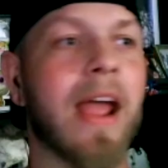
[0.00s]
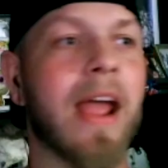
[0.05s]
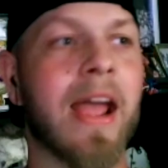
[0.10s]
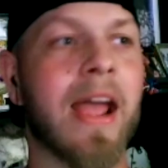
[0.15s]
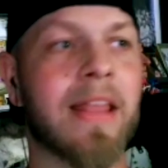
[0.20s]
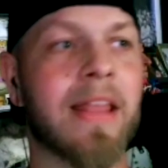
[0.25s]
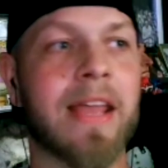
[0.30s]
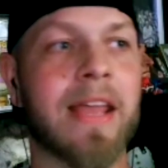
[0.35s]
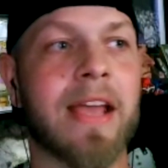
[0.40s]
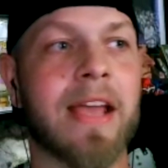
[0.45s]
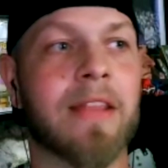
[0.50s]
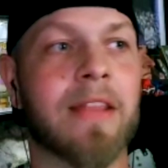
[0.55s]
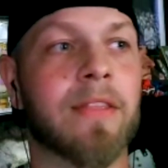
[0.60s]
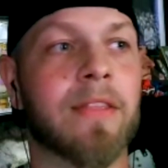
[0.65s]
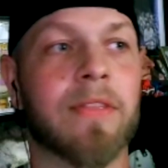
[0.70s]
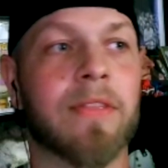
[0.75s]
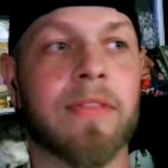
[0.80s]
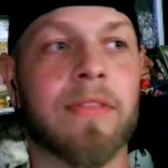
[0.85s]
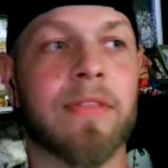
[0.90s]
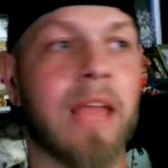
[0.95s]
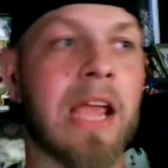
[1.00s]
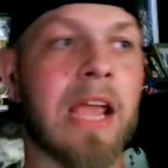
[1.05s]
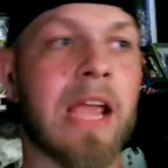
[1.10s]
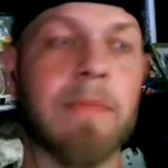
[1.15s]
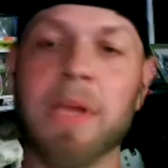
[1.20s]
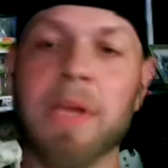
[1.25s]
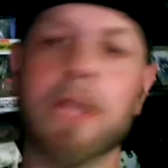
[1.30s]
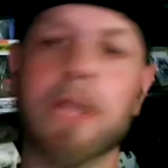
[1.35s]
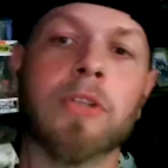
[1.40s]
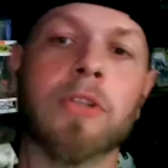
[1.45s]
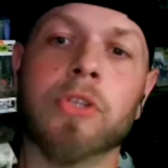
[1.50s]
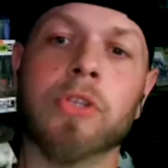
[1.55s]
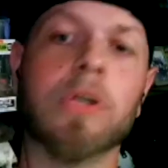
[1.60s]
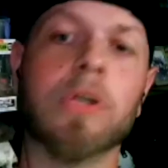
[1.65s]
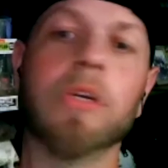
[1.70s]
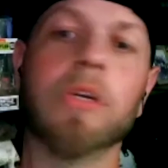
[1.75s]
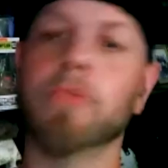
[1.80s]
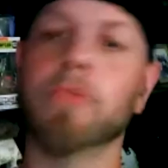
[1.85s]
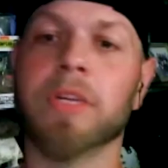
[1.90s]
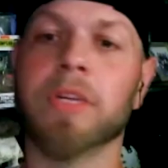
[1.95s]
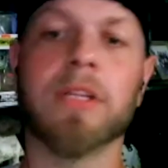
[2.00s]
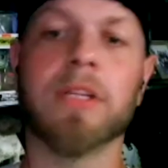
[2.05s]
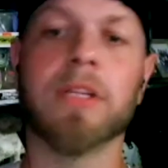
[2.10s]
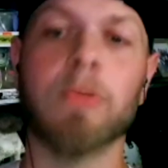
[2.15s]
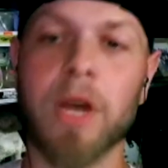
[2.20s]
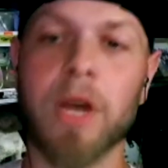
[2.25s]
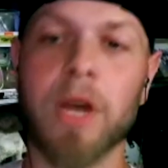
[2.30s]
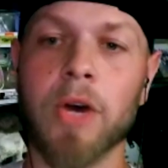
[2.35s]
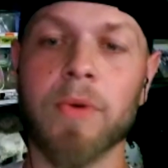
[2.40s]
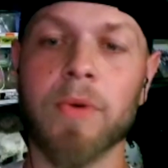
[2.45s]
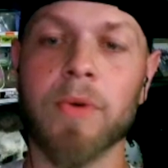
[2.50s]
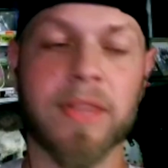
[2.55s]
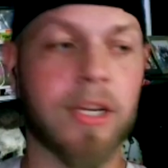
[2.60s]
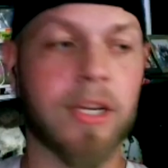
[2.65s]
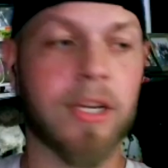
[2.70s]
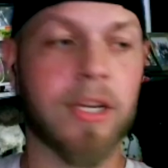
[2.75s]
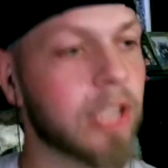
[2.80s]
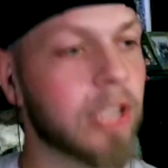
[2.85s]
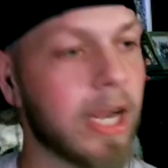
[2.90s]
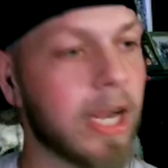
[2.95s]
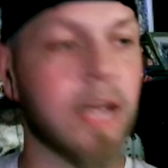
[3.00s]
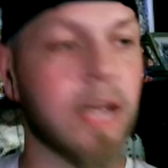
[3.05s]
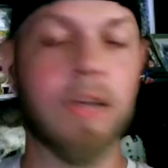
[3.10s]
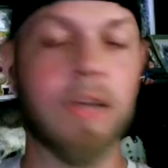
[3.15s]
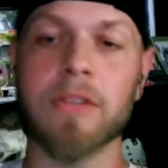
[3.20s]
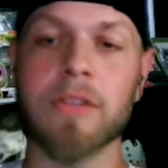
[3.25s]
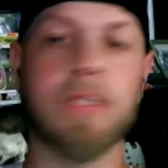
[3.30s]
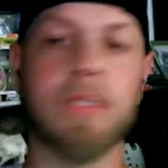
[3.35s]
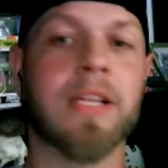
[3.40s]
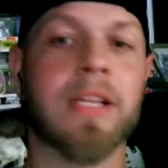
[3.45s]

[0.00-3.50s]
And then they've been doing really well with their channels.